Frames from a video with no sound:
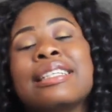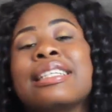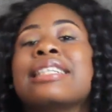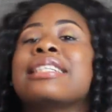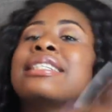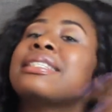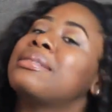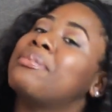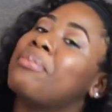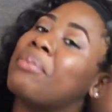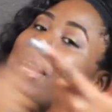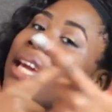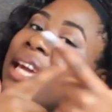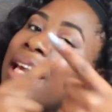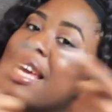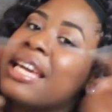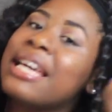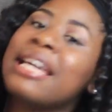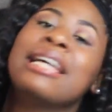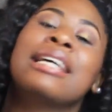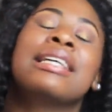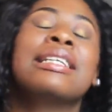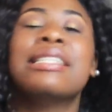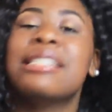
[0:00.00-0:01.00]

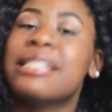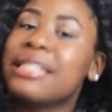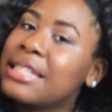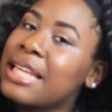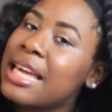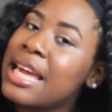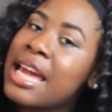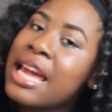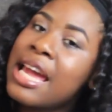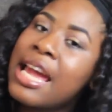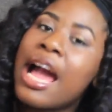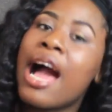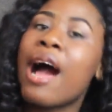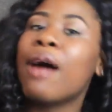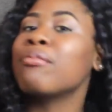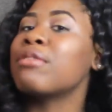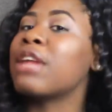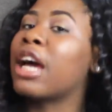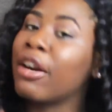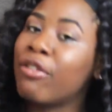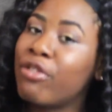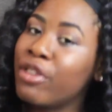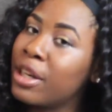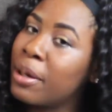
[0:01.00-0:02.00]
it, I'm
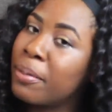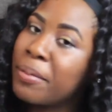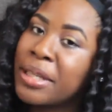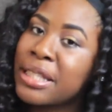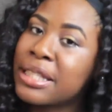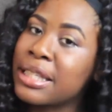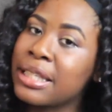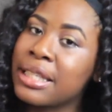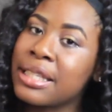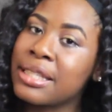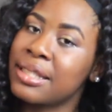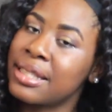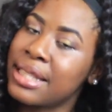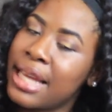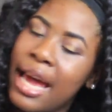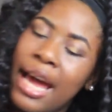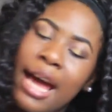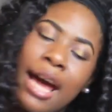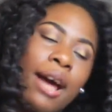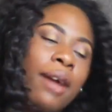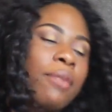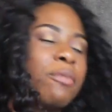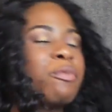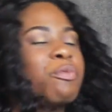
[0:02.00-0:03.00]
not finna miss it this
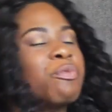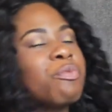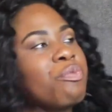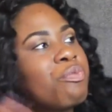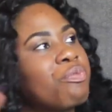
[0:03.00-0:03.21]
time.